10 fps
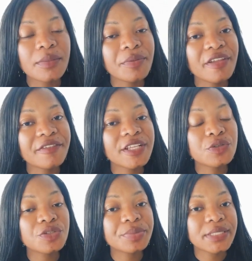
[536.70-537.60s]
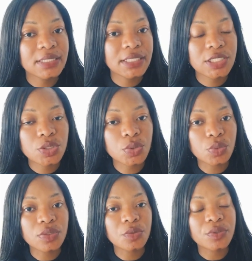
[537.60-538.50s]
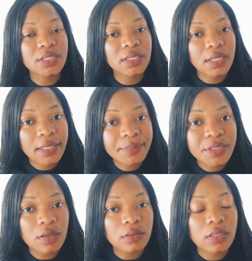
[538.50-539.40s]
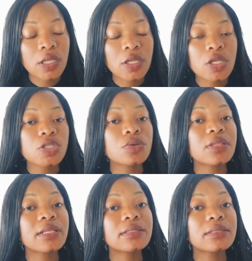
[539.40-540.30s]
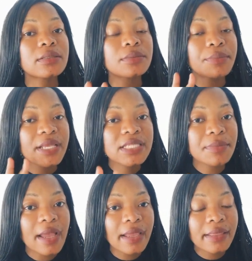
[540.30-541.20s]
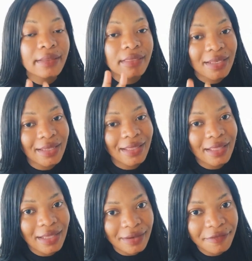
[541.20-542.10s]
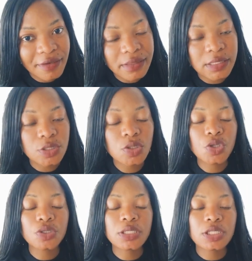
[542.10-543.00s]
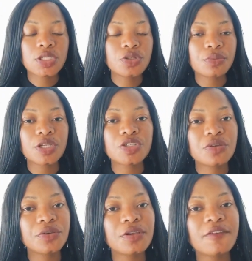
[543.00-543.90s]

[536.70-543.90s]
private hospitality school that was in Cape Town. So that makes my three references. So you need to make sure you